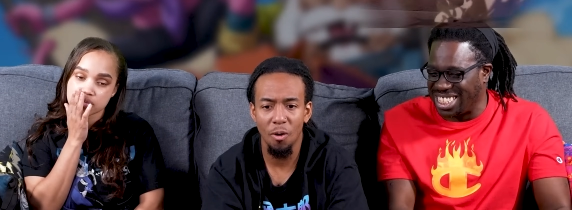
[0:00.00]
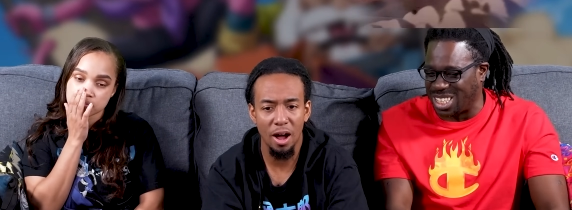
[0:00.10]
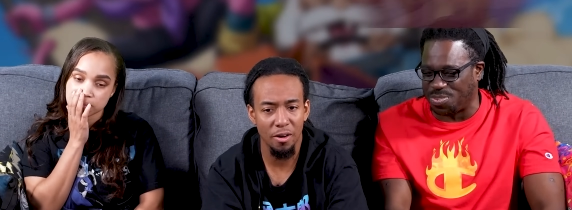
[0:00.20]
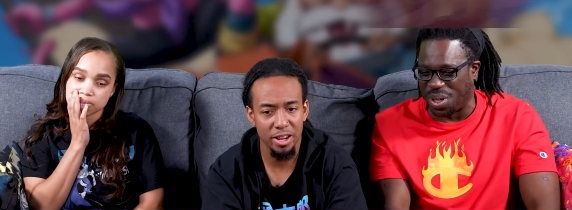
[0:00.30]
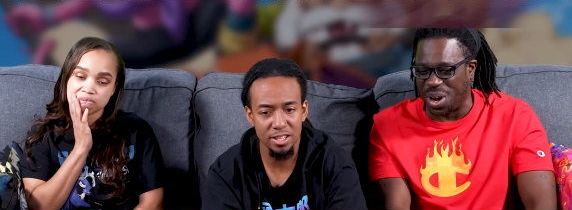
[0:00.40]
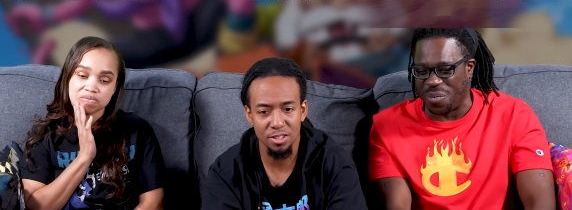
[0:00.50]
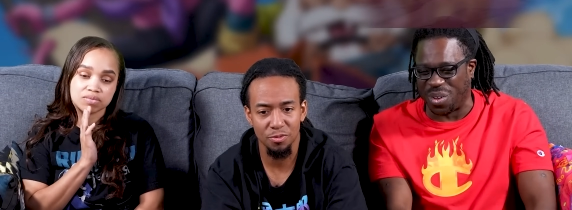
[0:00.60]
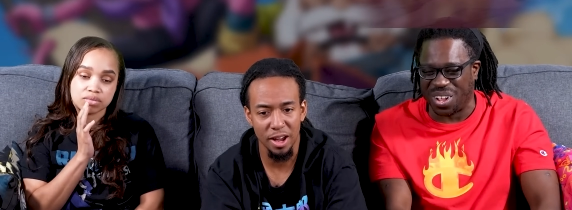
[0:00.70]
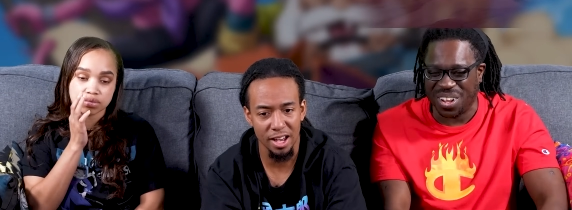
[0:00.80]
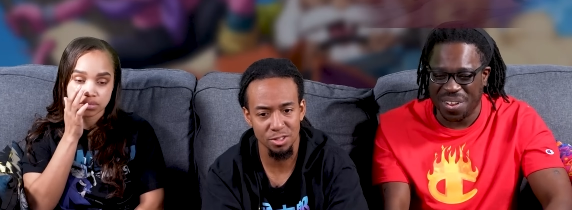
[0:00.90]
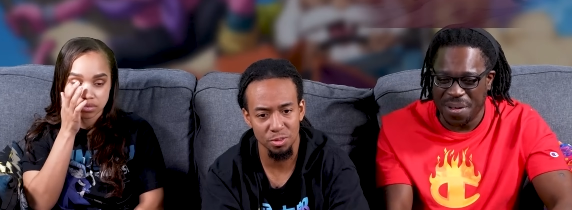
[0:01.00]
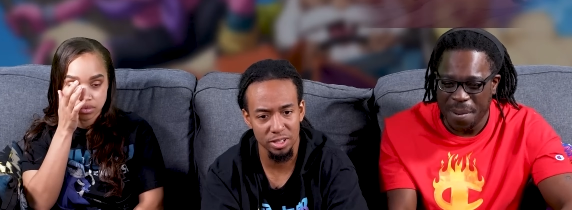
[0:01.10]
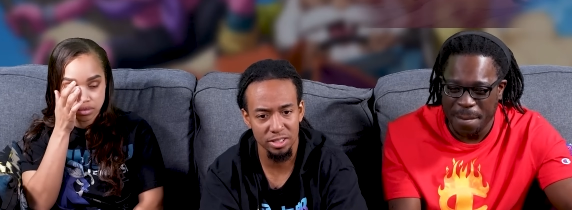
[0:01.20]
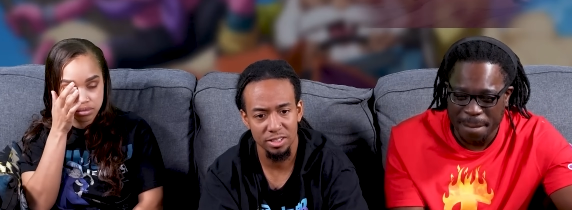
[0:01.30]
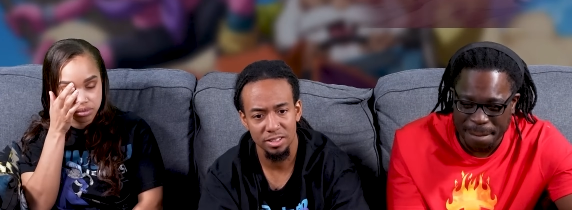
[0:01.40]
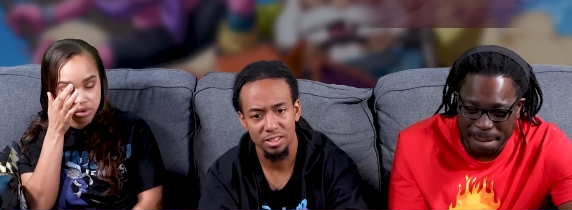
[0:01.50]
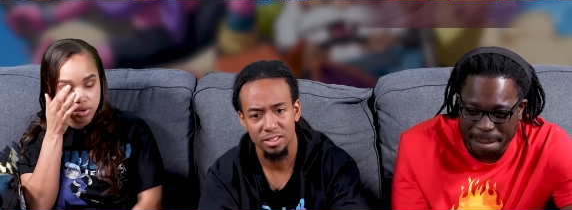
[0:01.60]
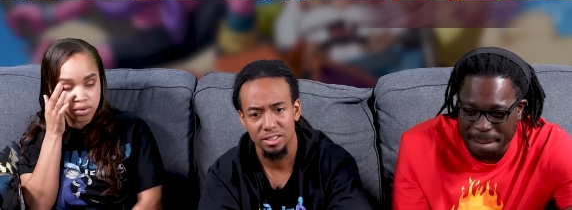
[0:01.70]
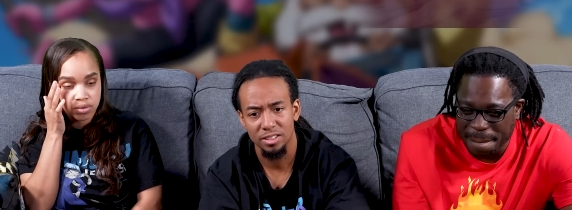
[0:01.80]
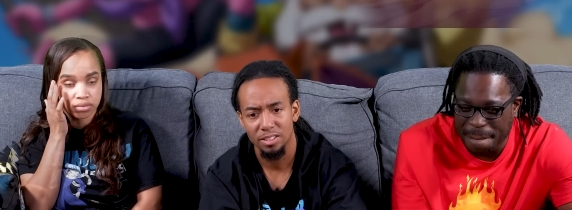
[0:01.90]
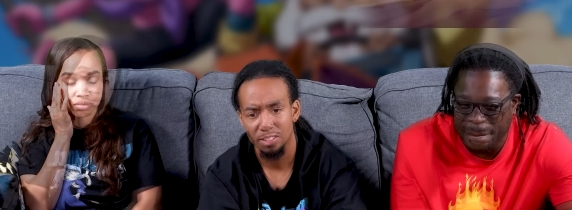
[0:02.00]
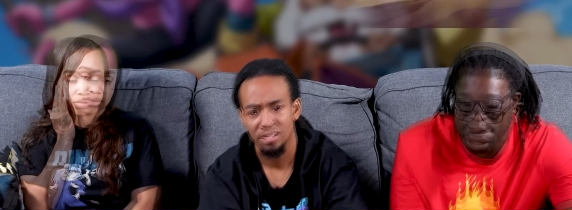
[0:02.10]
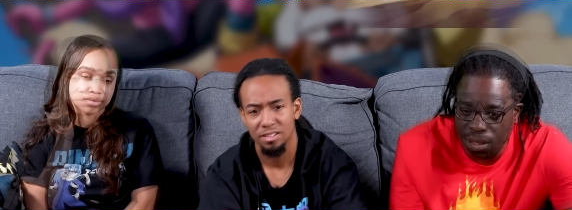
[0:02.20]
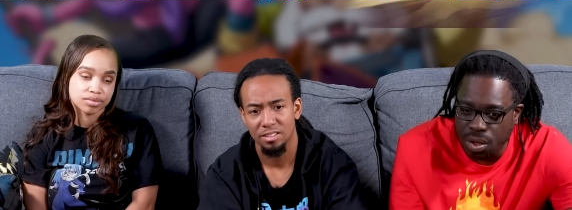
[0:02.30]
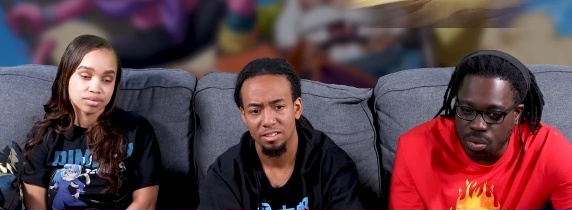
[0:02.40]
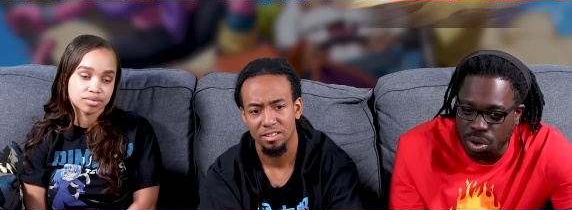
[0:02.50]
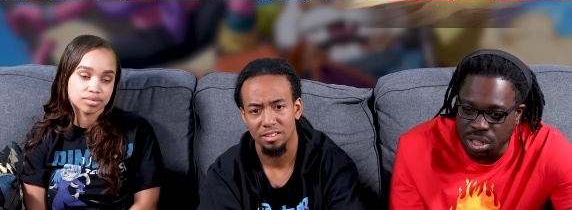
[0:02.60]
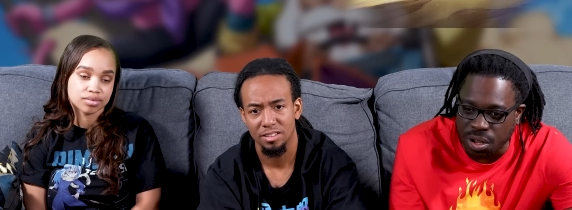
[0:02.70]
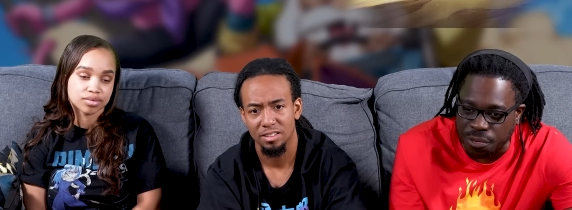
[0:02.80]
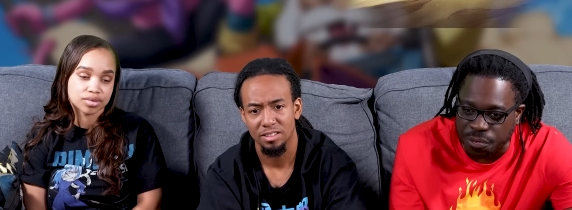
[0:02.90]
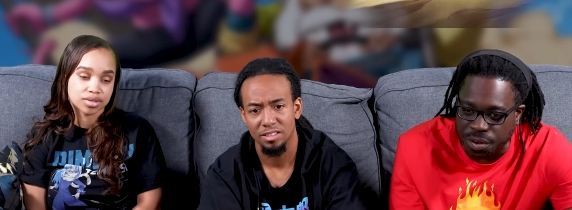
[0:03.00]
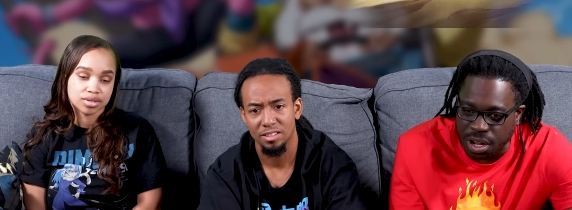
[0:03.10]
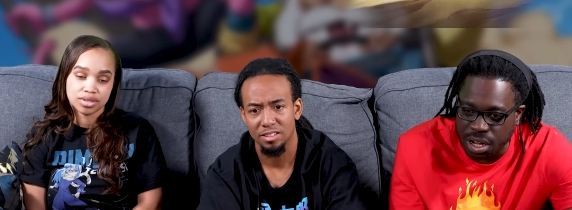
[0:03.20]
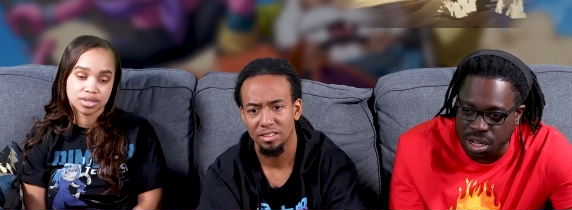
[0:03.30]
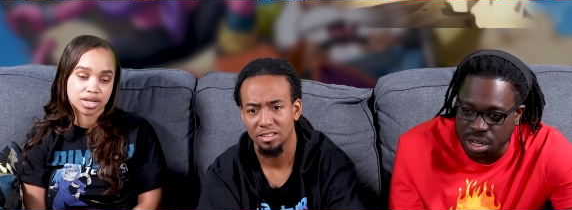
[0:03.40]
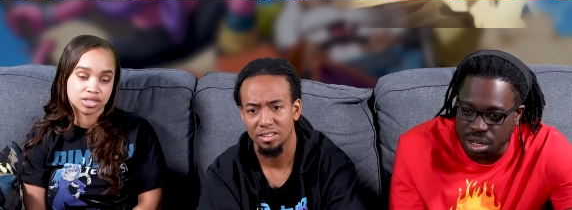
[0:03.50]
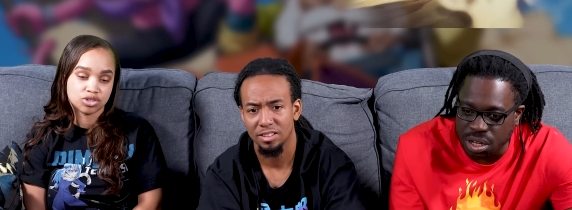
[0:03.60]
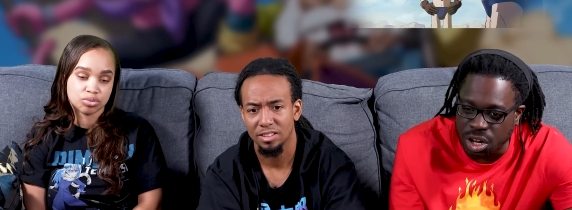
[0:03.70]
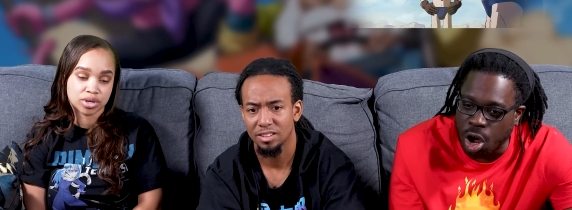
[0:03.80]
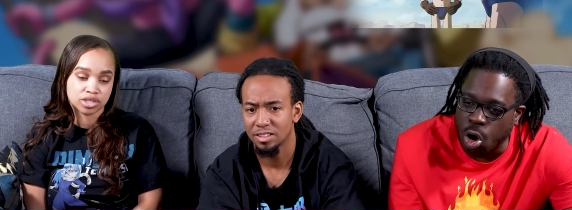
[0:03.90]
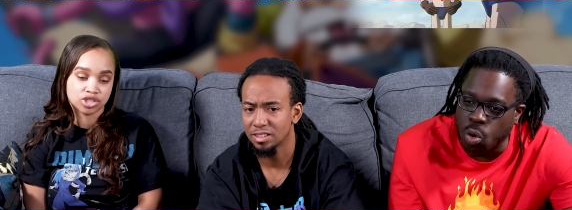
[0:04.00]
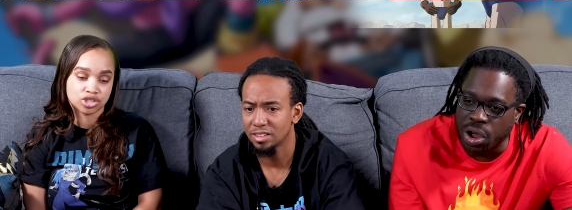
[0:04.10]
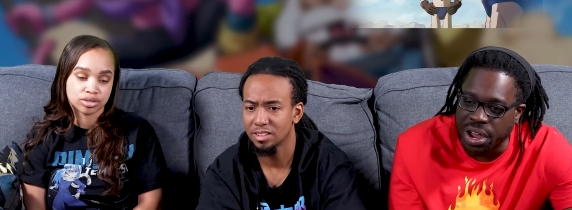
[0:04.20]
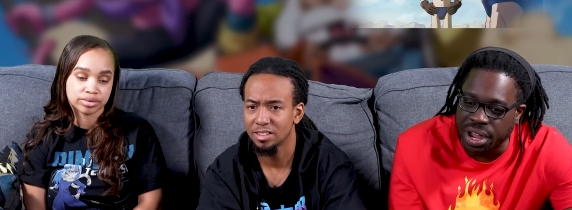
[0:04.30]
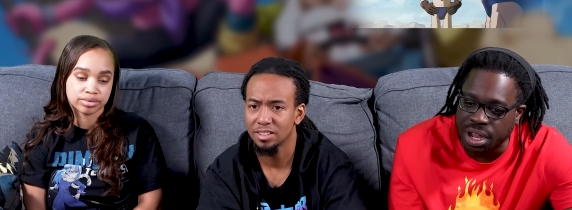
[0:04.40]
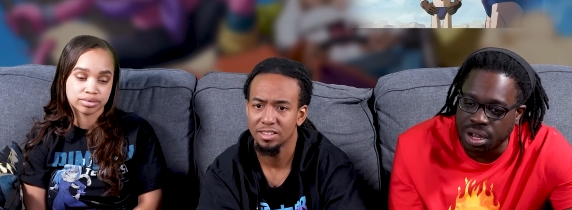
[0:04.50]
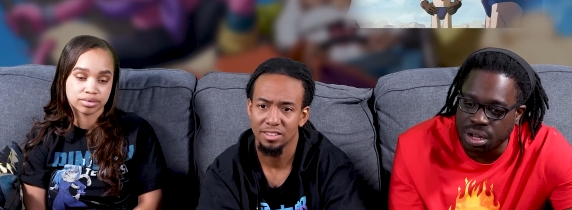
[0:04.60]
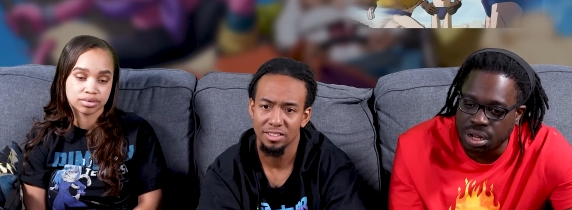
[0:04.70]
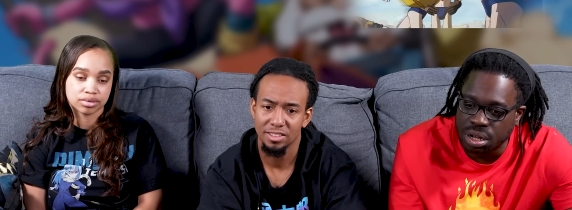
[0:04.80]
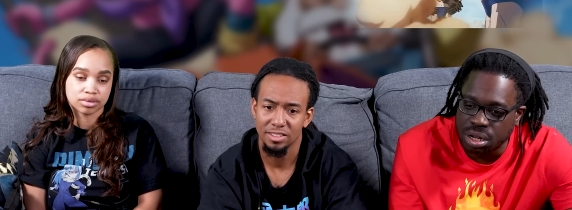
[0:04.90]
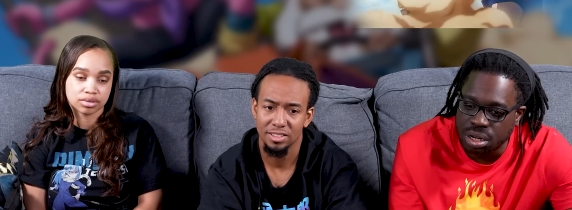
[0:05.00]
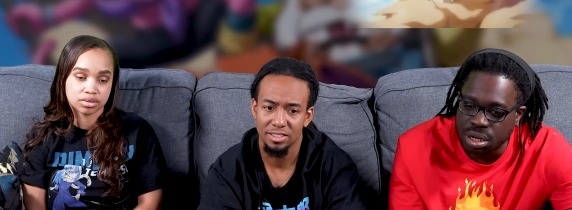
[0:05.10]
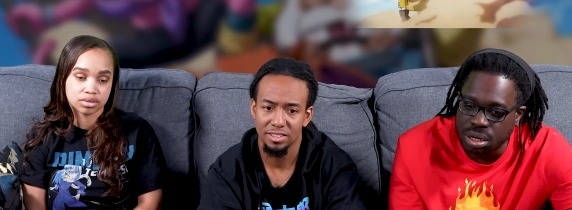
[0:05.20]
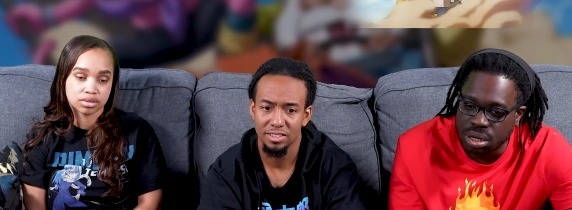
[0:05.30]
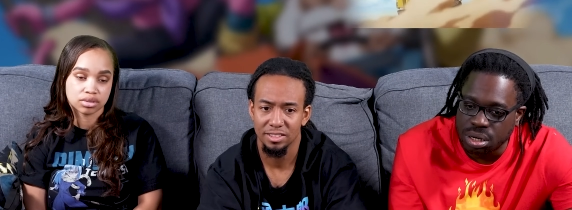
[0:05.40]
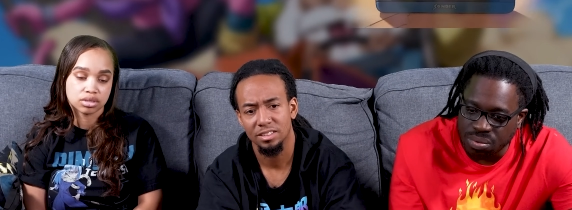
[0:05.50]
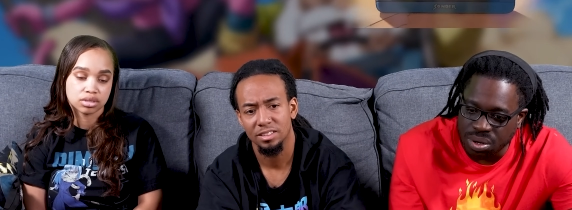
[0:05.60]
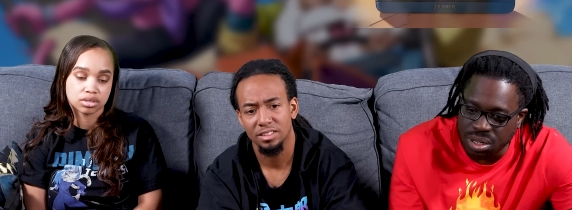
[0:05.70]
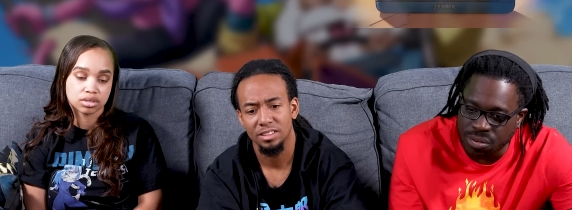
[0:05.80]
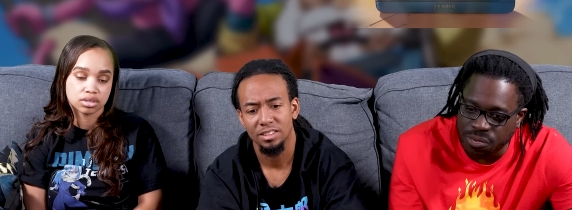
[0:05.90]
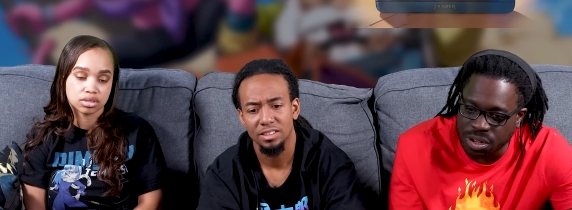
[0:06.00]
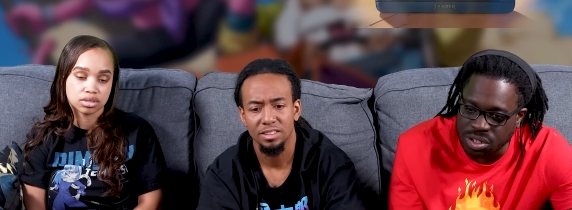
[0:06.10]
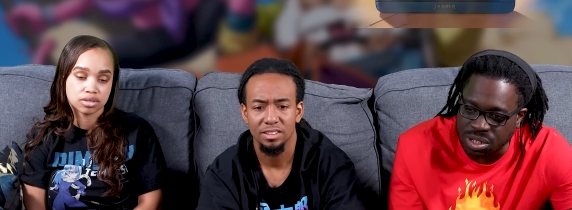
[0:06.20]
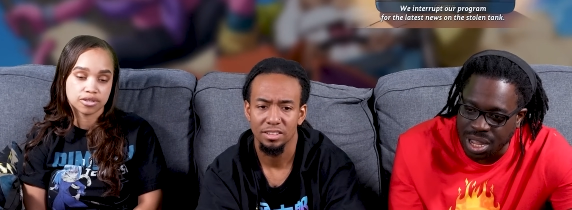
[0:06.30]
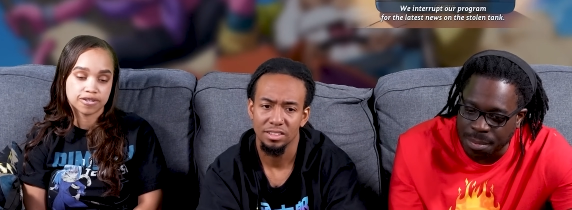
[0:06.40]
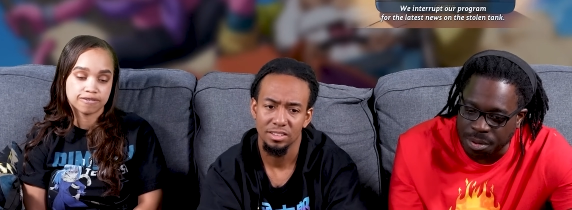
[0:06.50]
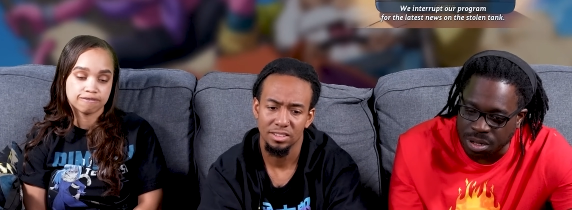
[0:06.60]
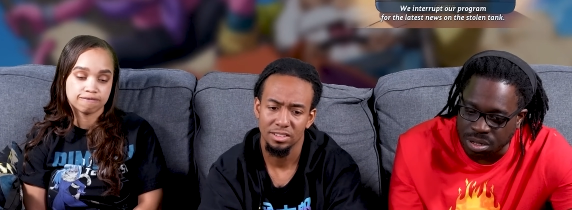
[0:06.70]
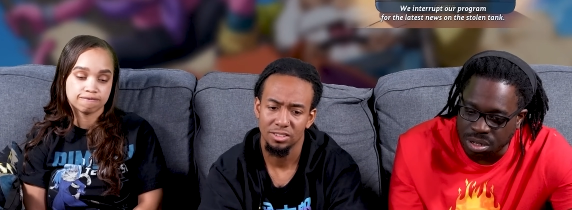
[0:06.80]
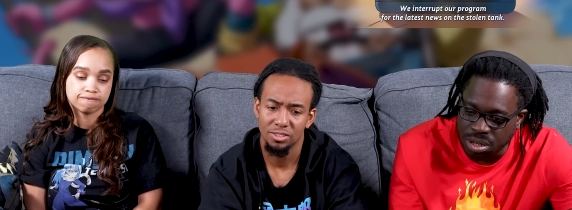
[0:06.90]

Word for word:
Speaker 1: wow, he's the oh, fast one. Bro. What the fuck? That's no much. way. What the fuck just happened?